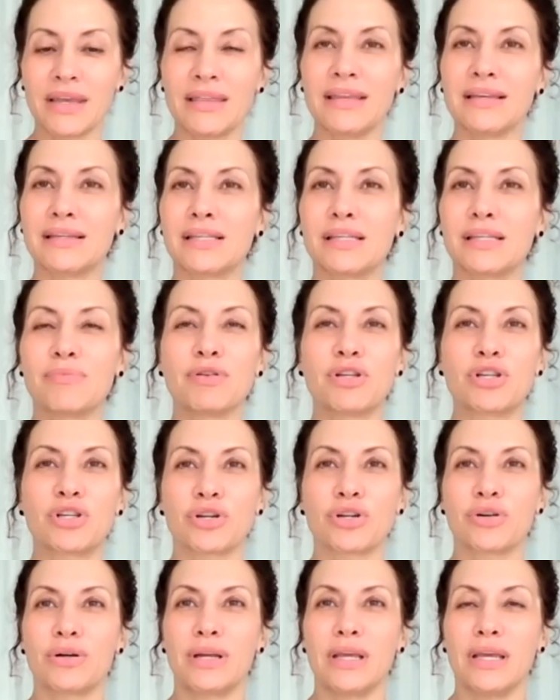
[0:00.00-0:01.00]
This is
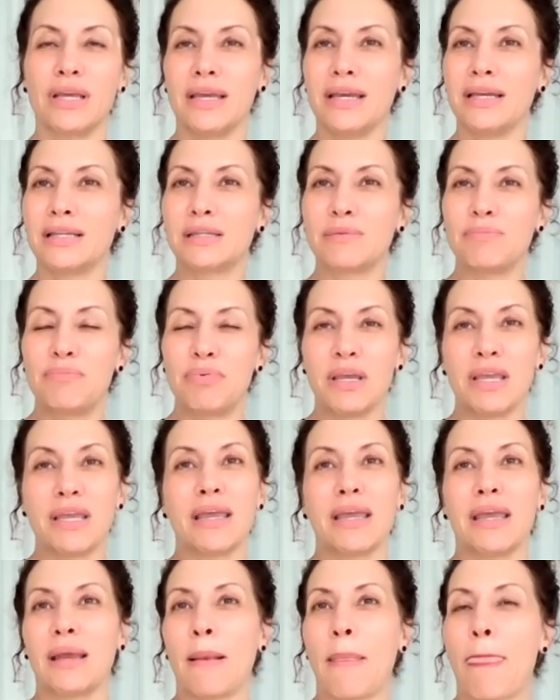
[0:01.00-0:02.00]
maturity. It's
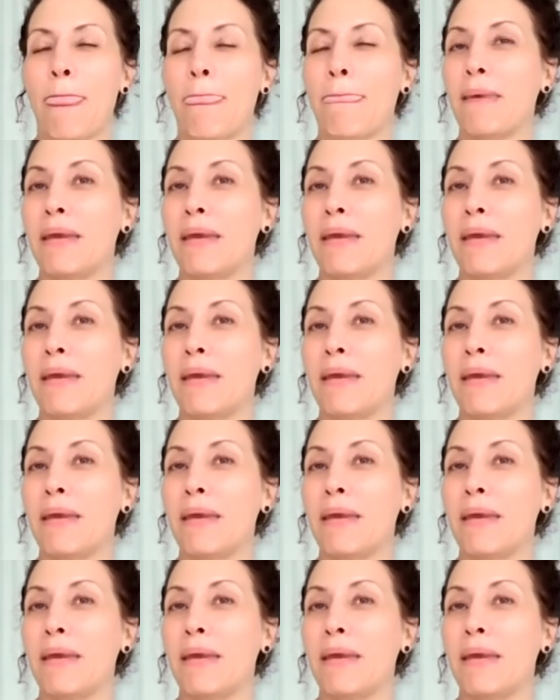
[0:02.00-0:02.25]
being.